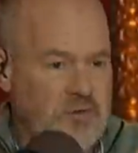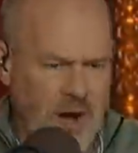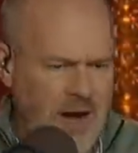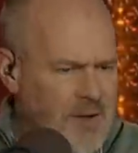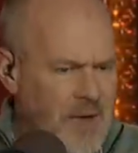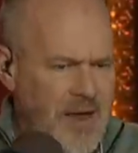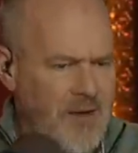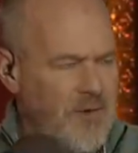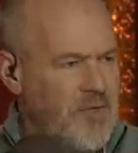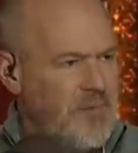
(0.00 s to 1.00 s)
trying to make
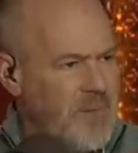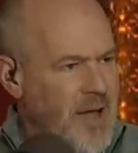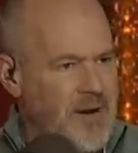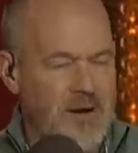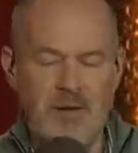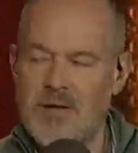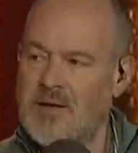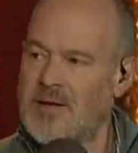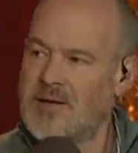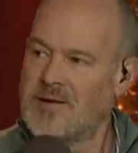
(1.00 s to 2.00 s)
everything better,
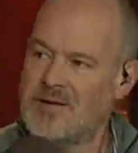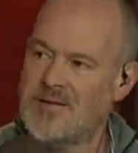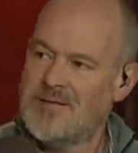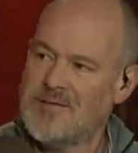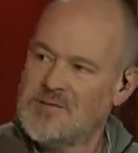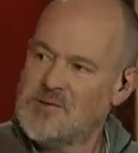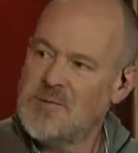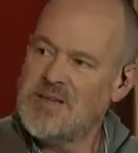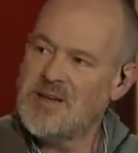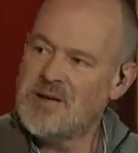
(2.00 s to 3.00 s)
was too
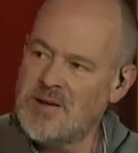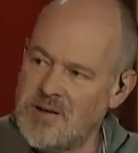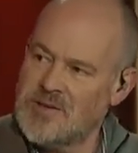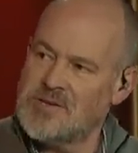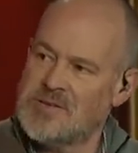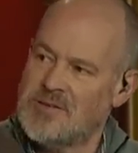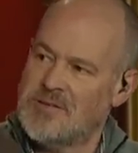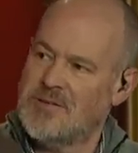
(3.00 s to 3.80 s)
many cooks.